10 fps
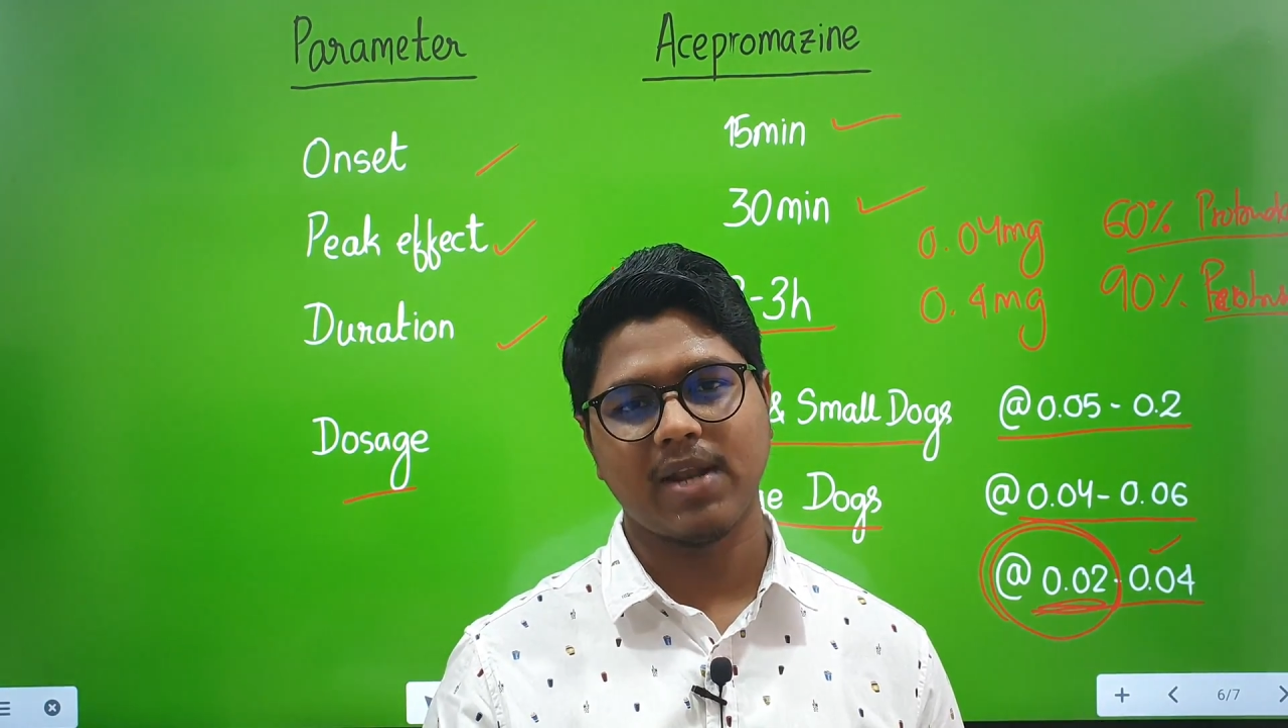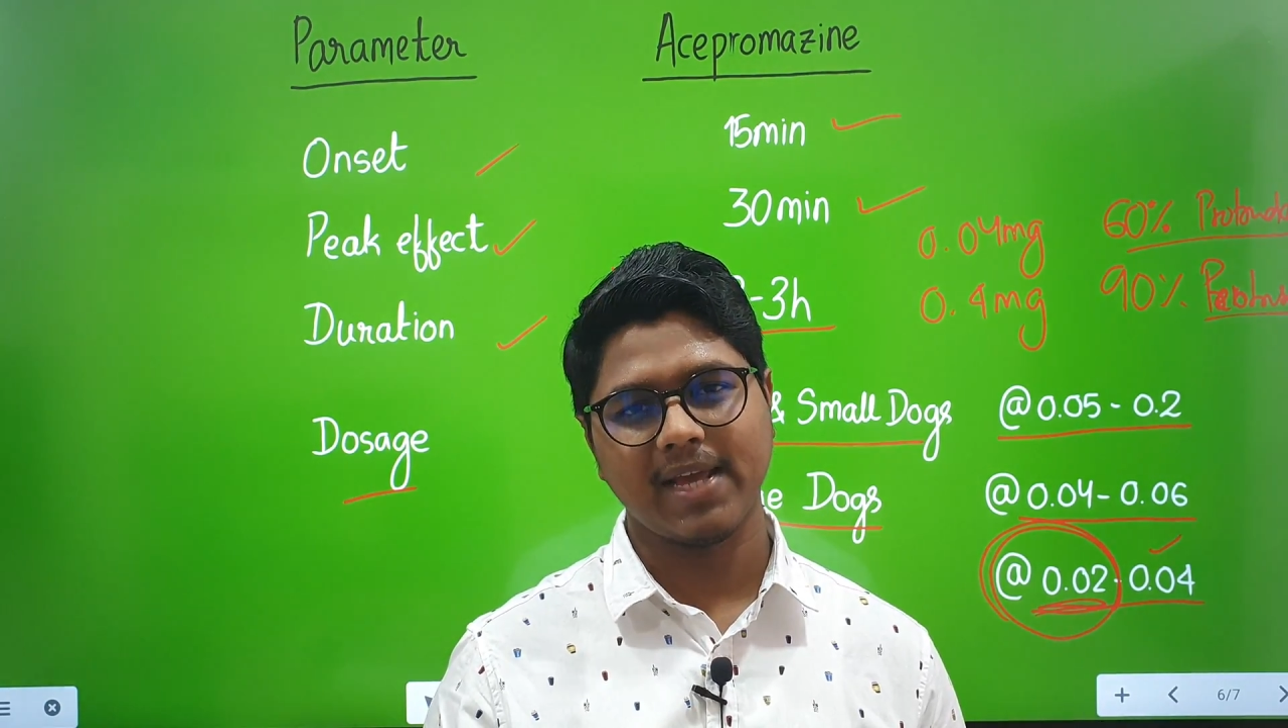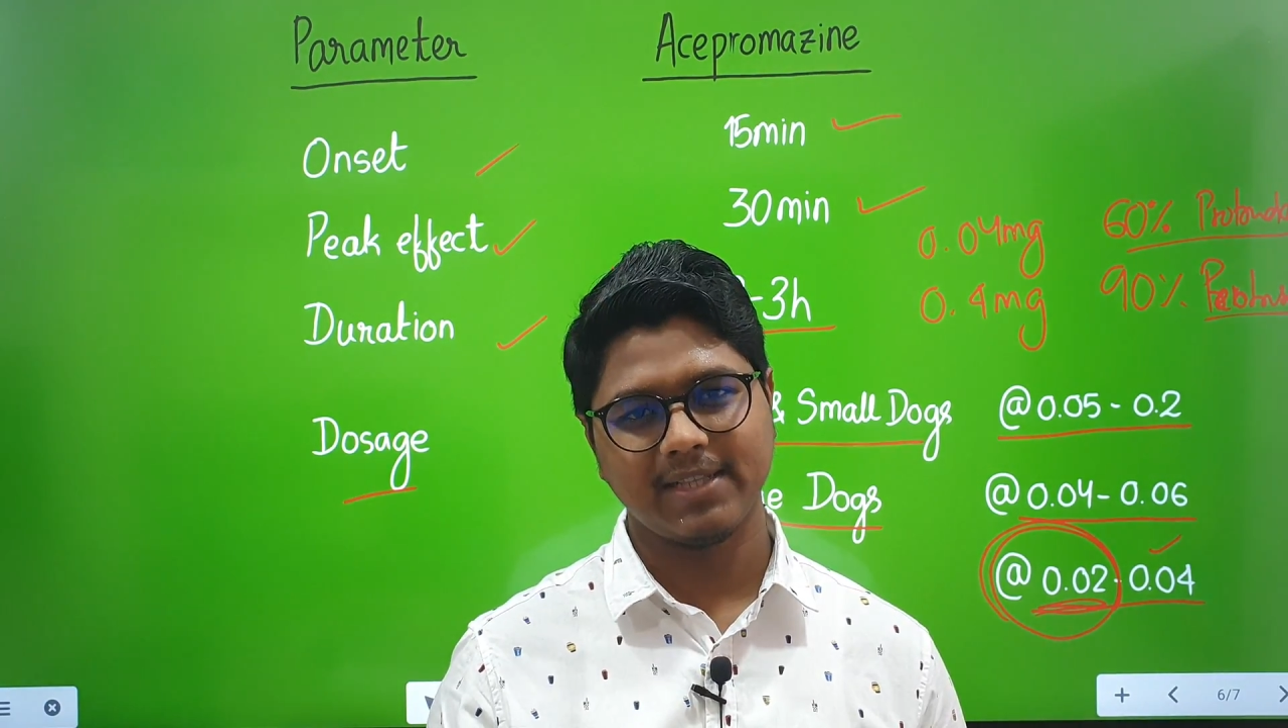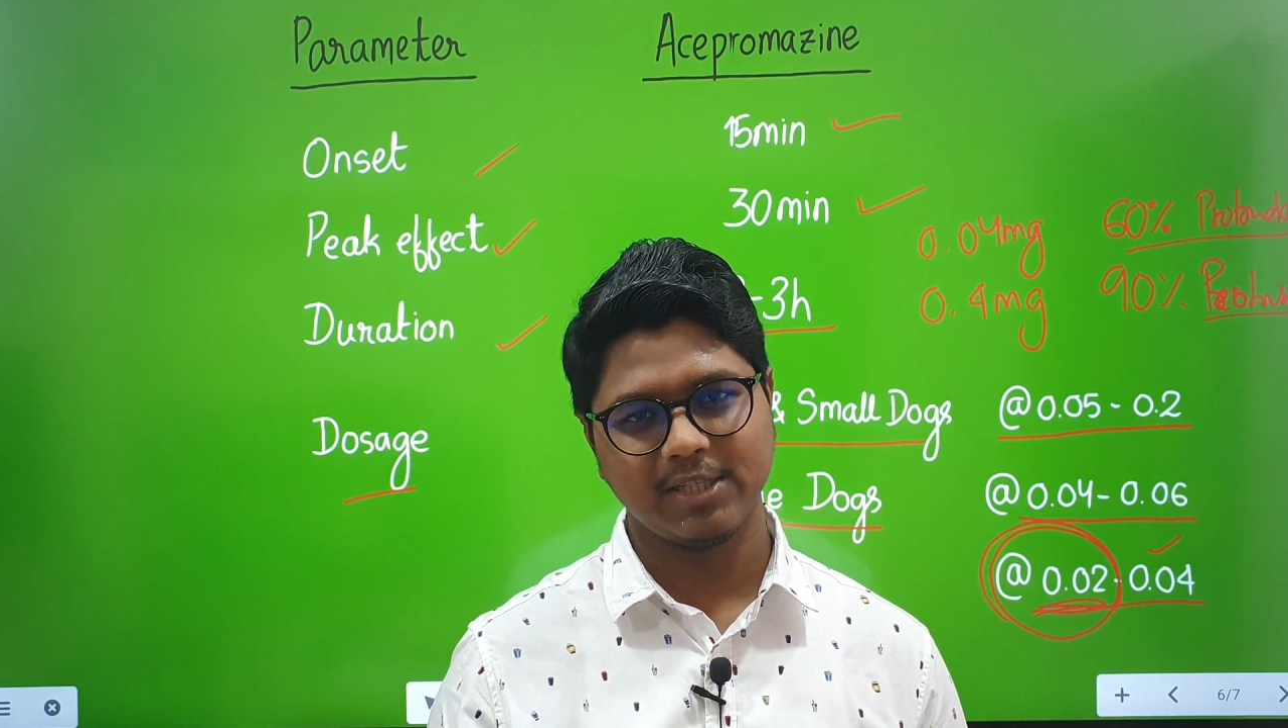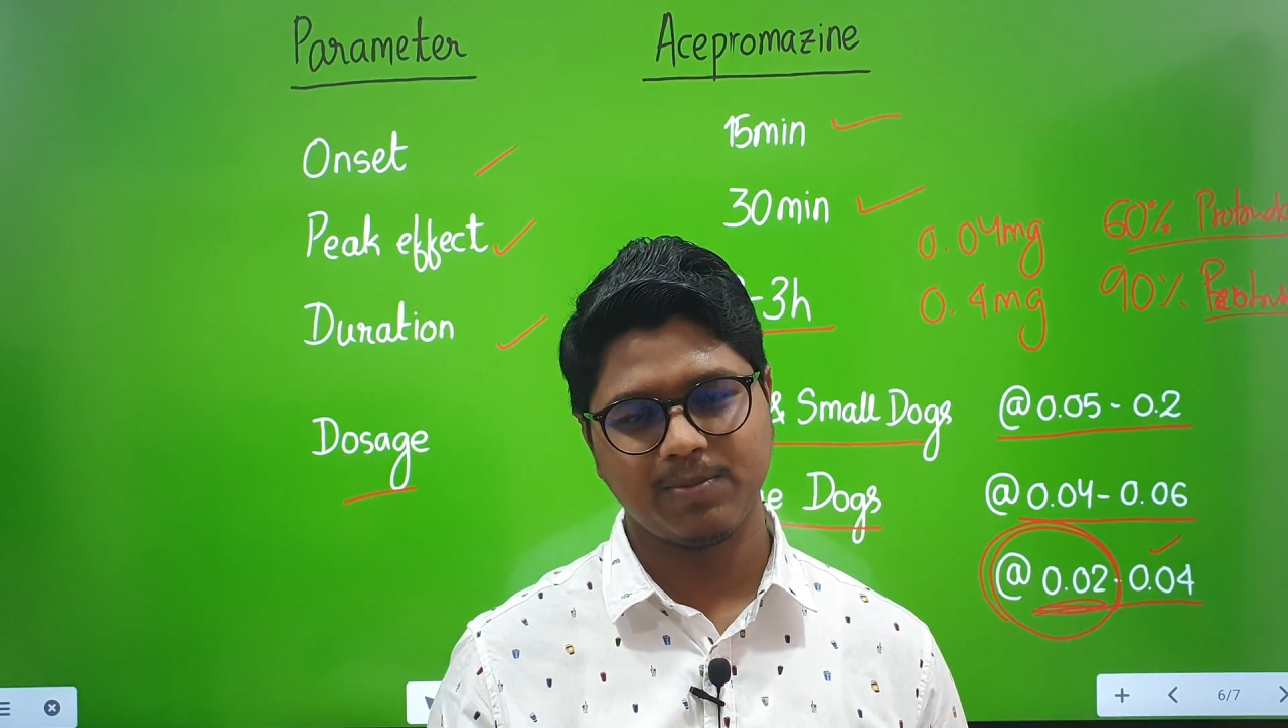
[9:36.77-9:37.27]

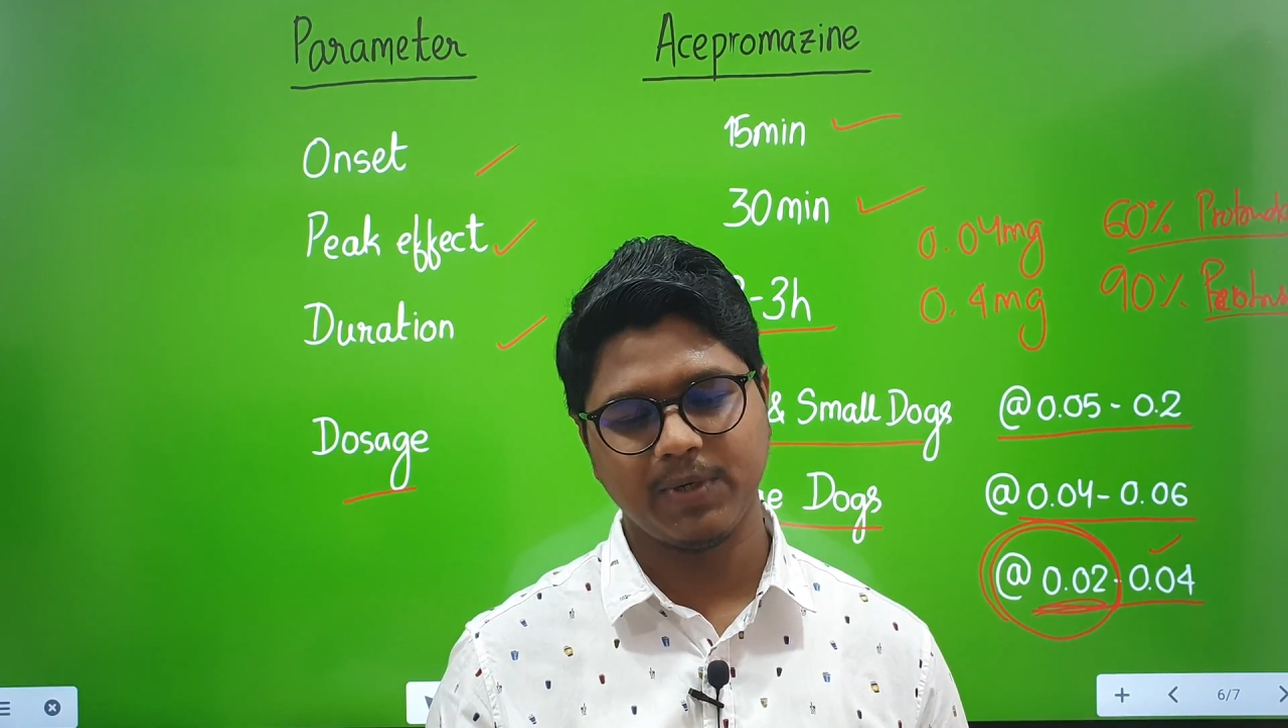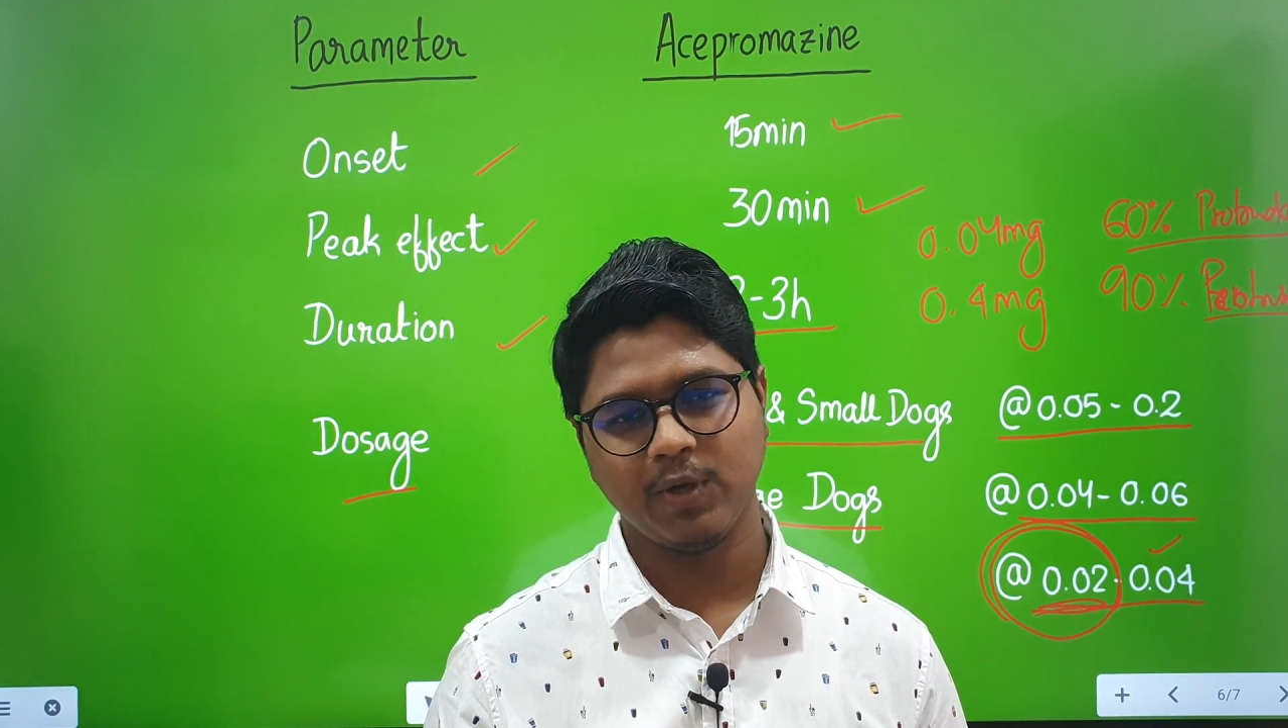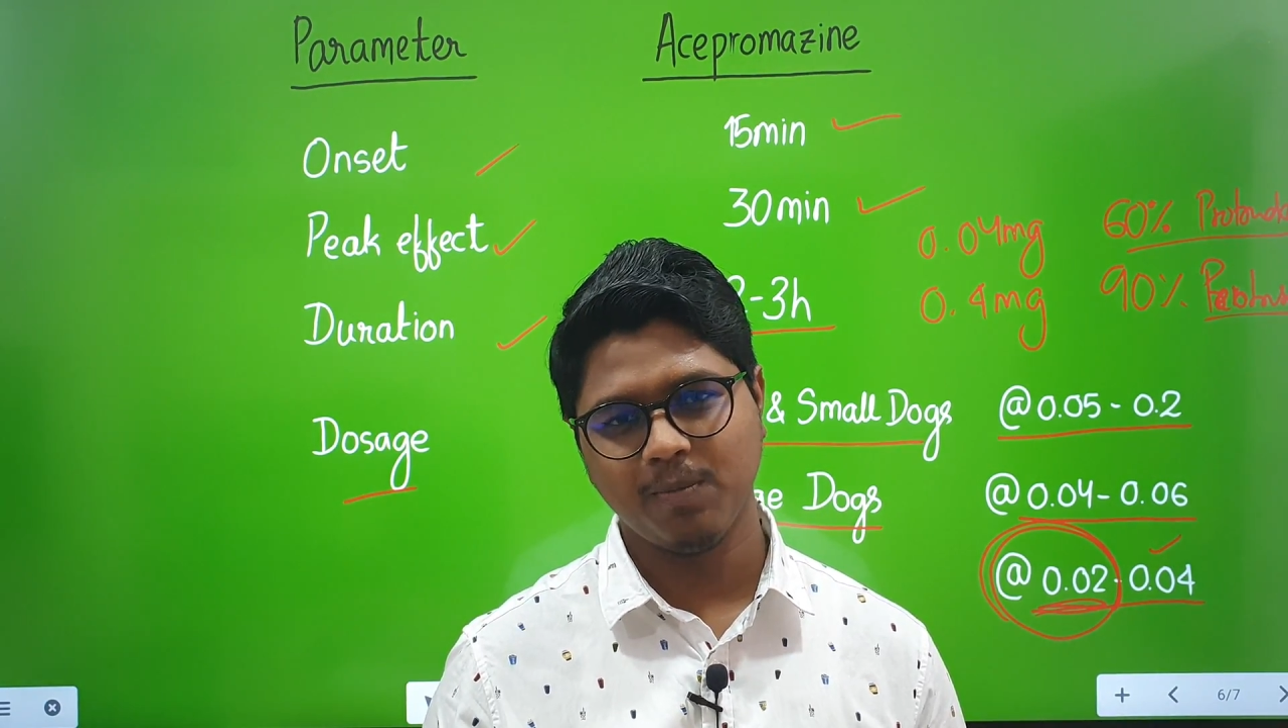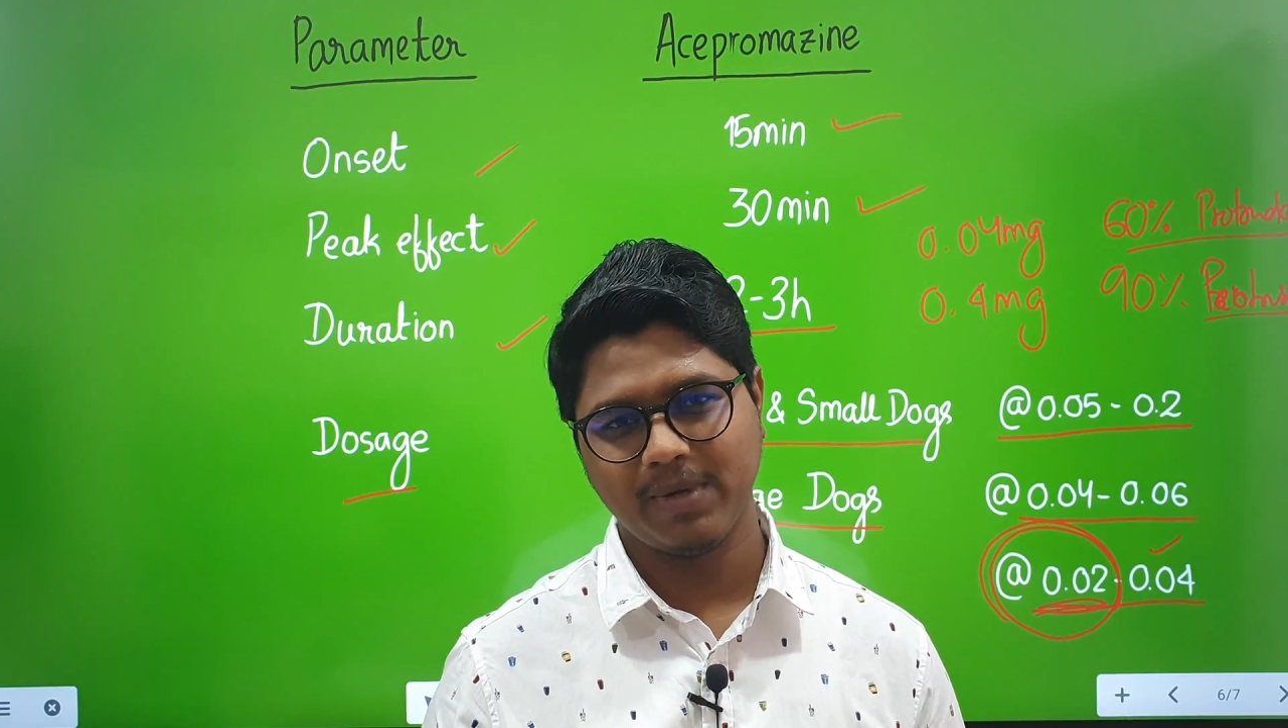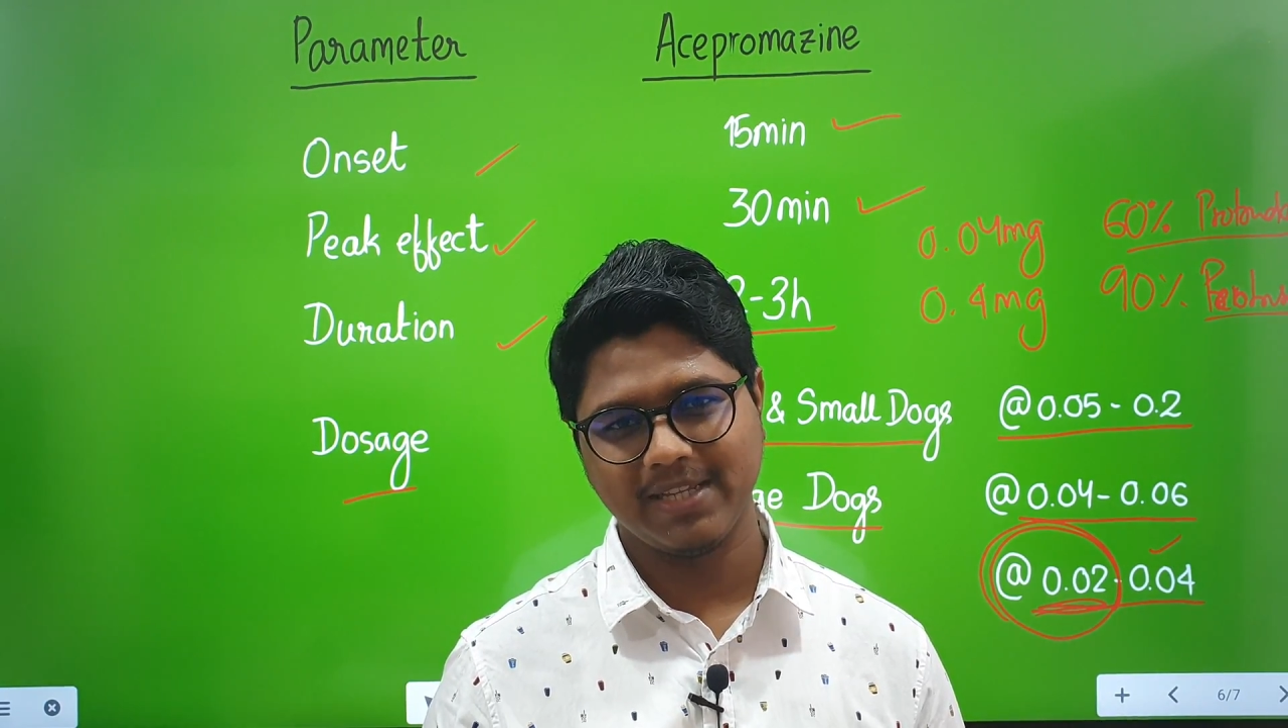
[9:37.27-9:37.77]
like this video,